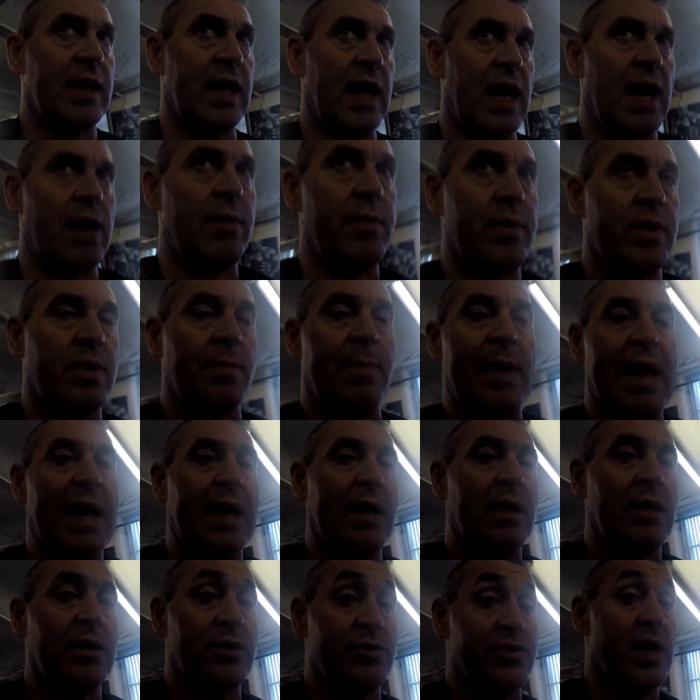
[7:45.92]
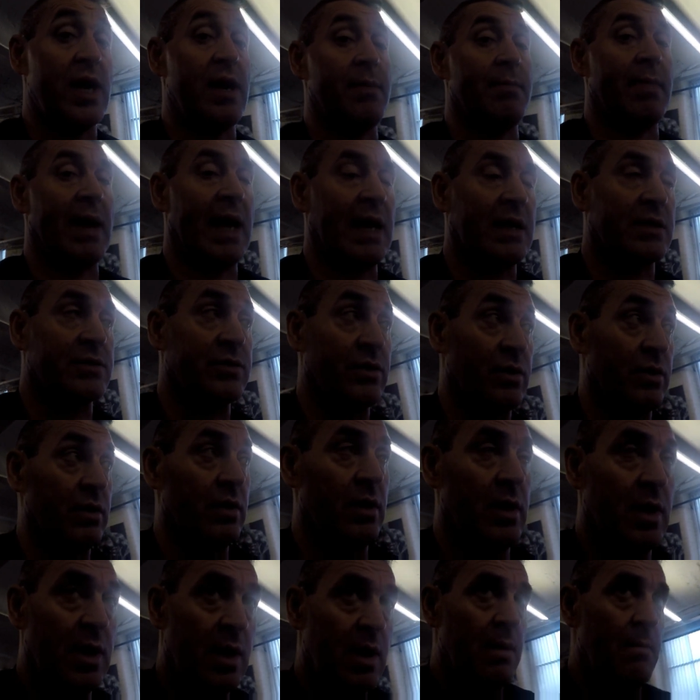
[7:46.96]
connect with the back. You're trading back, so
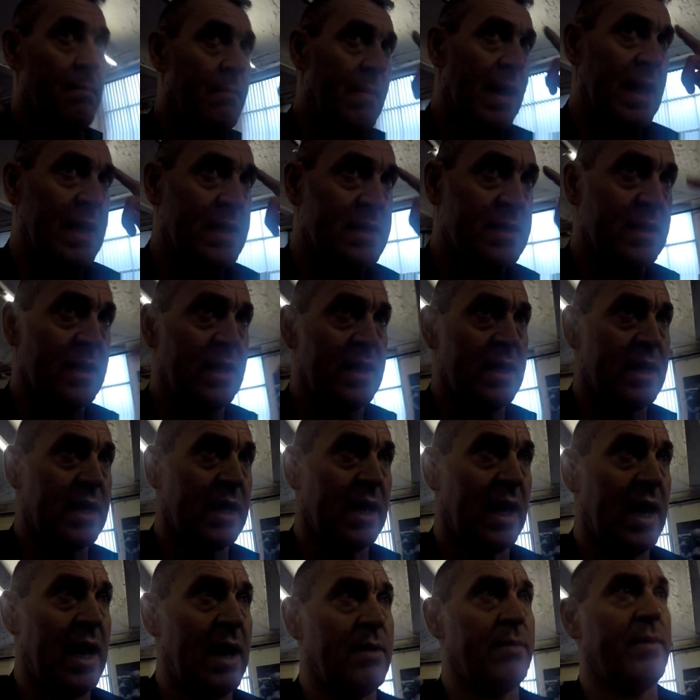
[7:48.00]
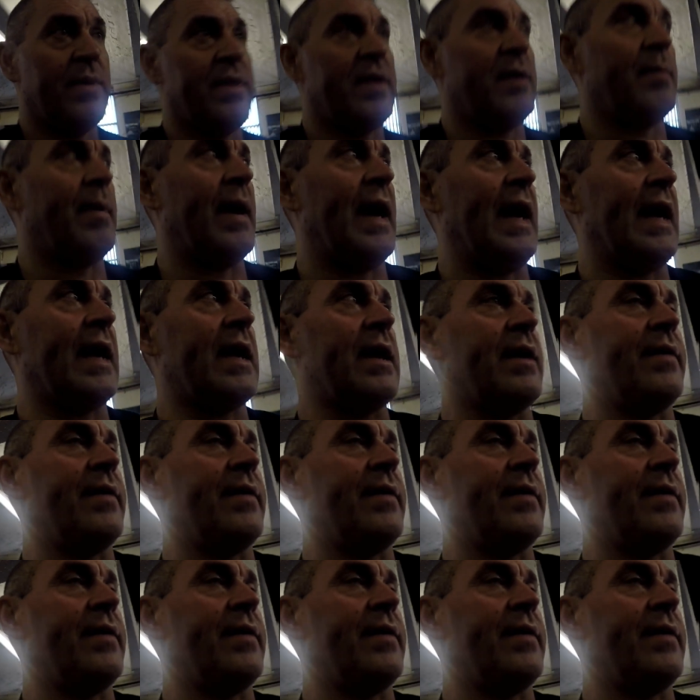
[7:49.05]
mentally connect with your back.